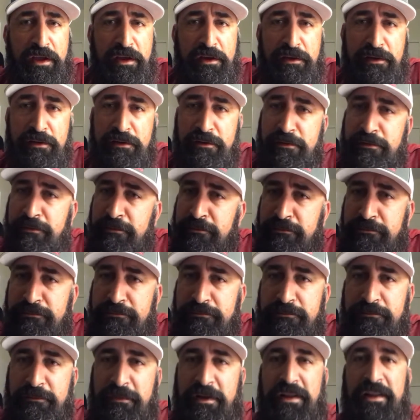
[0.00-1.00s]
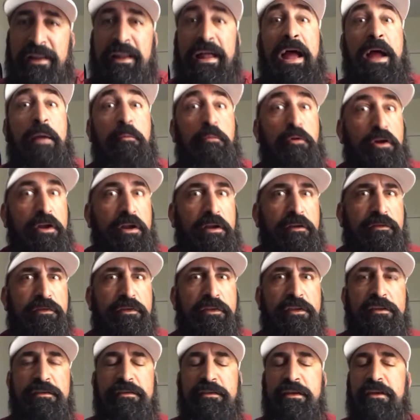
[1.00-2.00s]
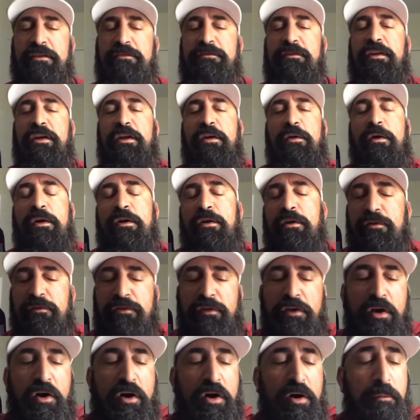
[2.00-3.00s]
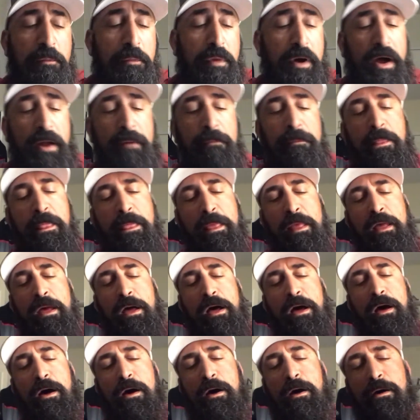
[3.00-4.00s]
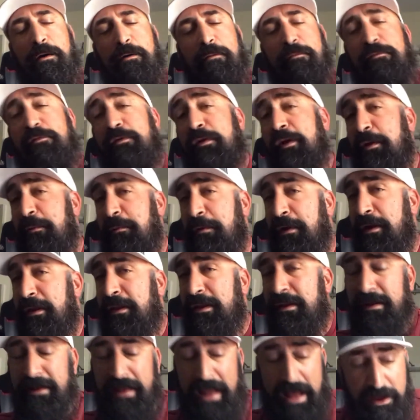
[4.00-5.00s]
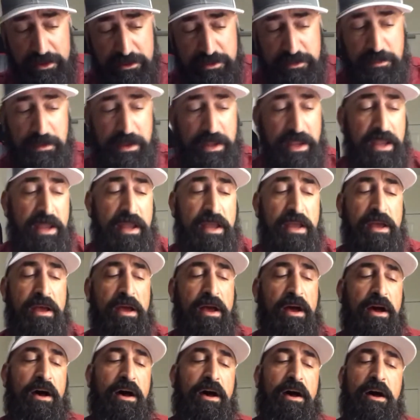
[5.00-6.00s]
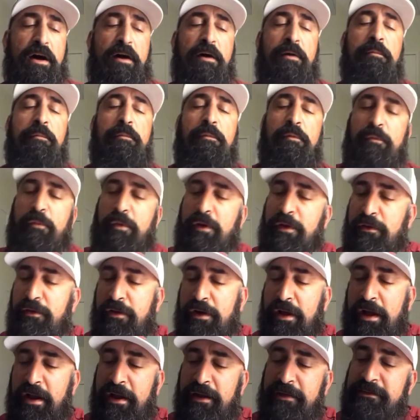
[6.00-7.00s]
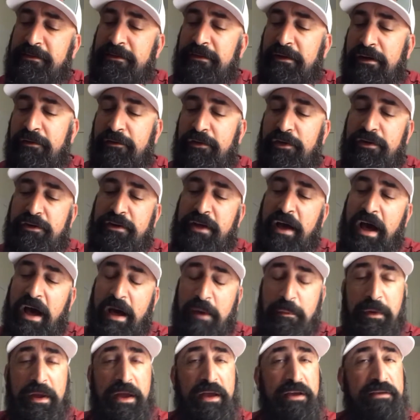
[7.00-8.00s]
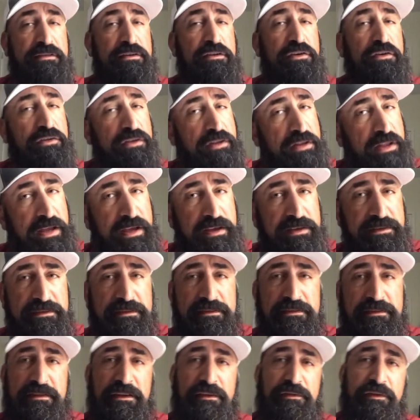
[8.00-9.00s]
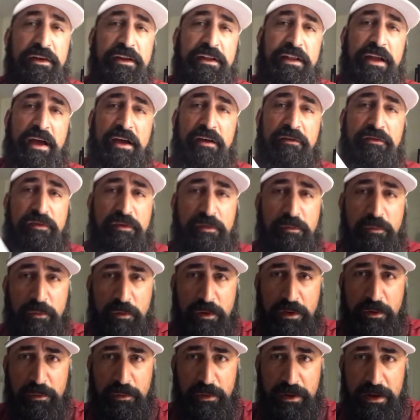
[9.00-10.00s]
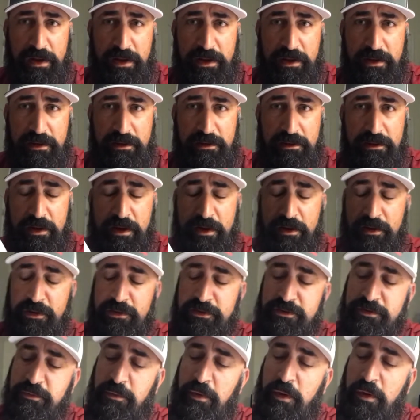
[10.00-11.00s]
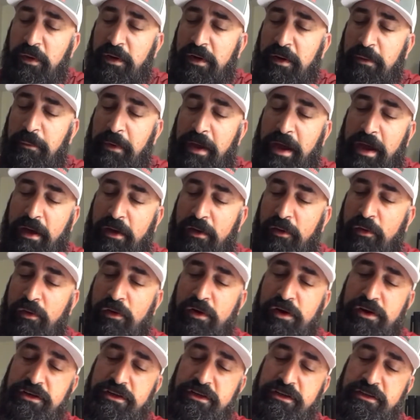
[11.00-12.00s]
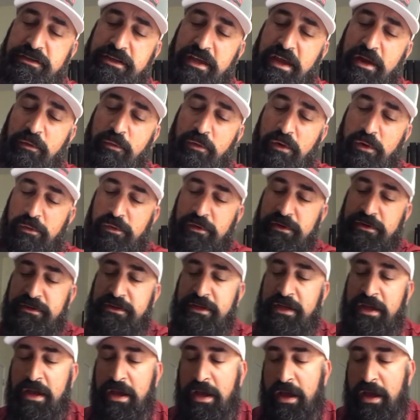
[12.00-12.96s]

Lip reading: you're clamoring for this next video. I don't know if you are, but for anybody that doubts me, whether or not I still have your topics and your lists and stuff like that from what we had spoken about, or I should say what was